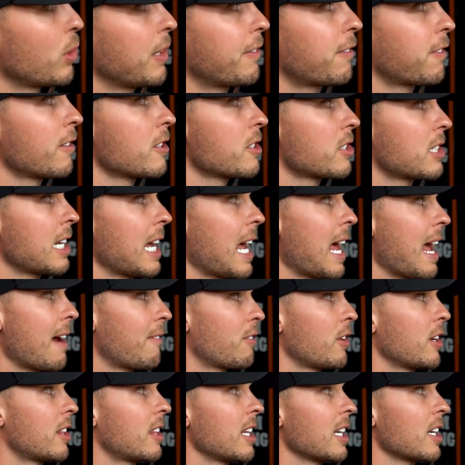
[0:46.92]
refers to
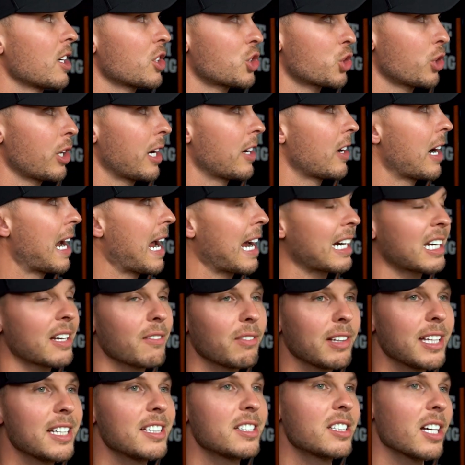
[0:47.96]
everything a trader
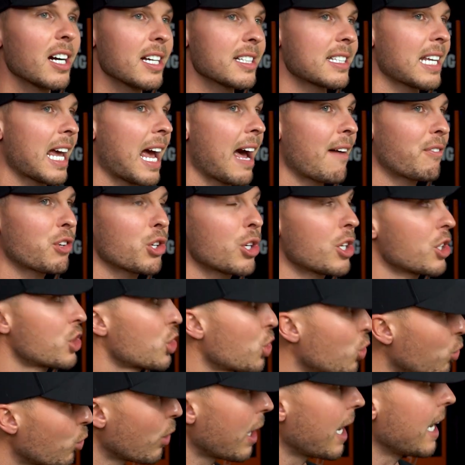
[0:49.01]
actively does after a
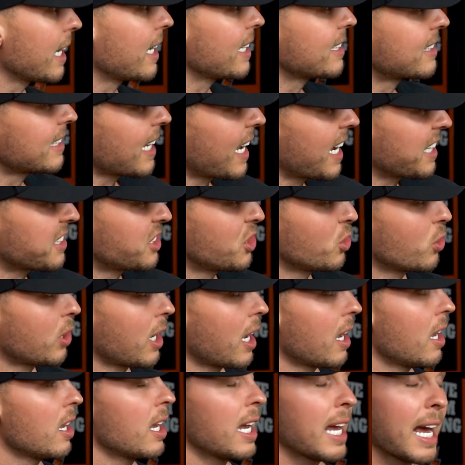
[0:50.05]
trade is
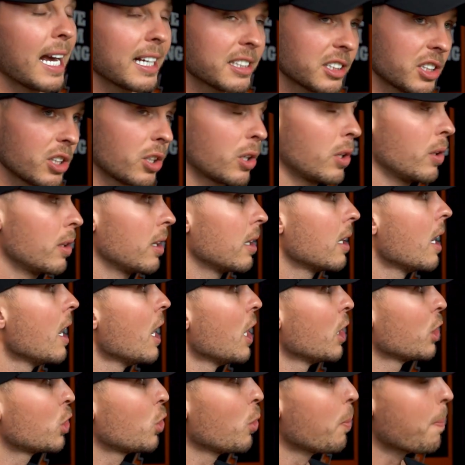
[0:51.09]
executed
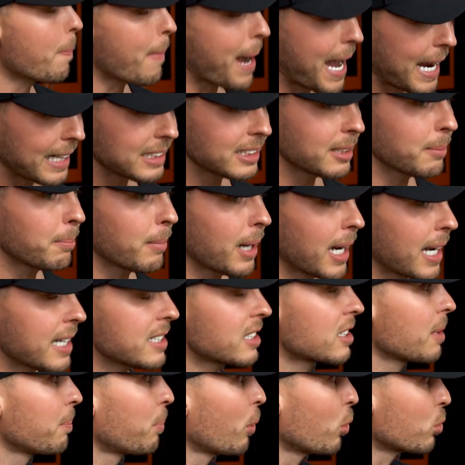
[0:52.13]
to
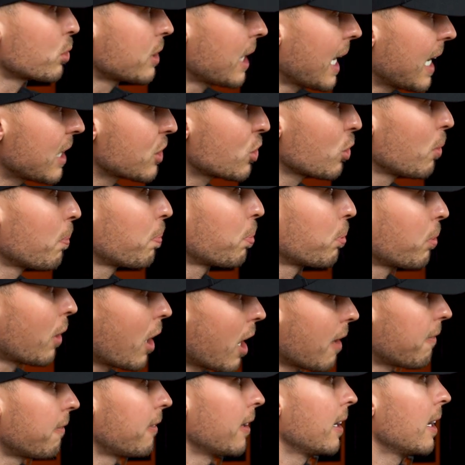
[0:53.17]
maximize the potential
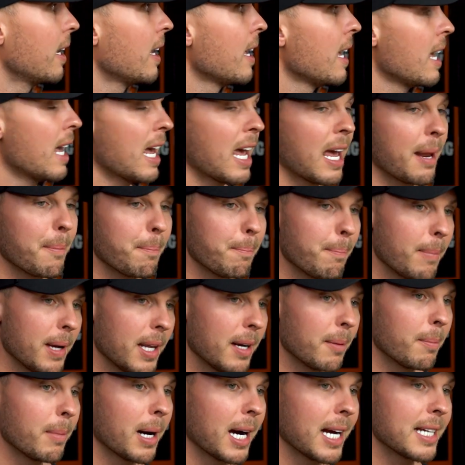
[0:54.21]
profit and
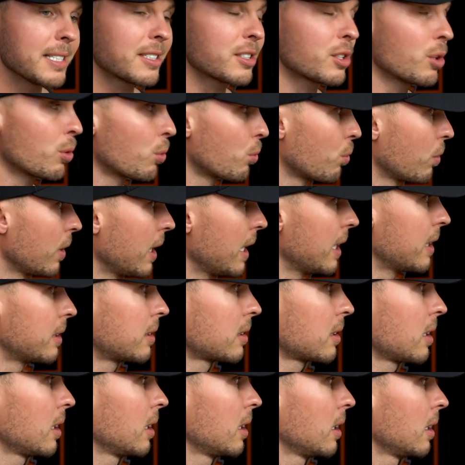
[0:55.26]
minimize the
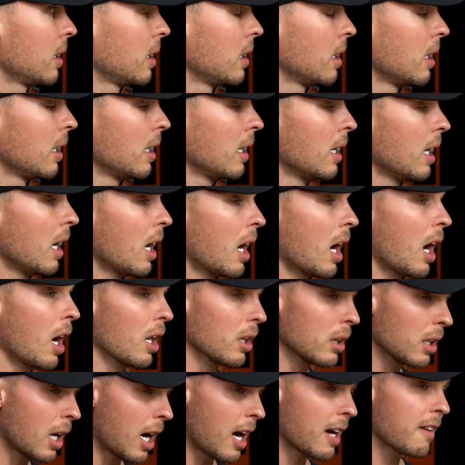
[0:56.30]
risk. A
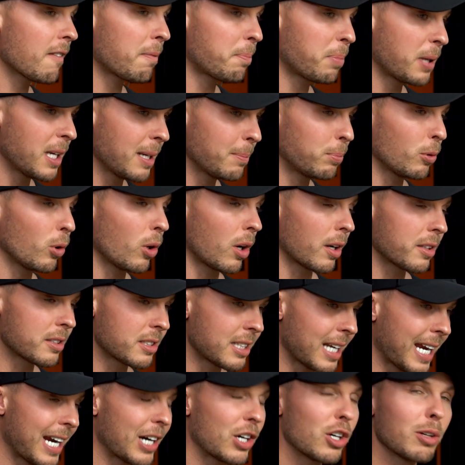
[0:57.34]
lot of people are
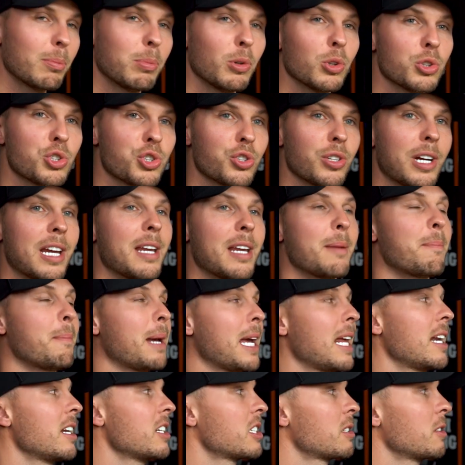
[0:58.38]
terrible trade
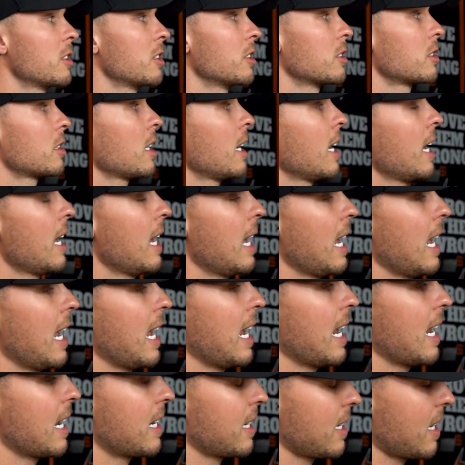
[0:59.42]
managers,
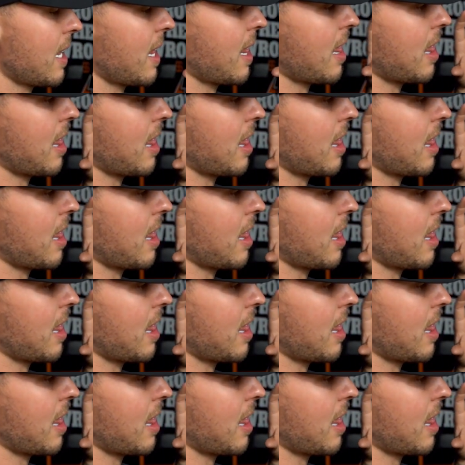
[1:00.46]
and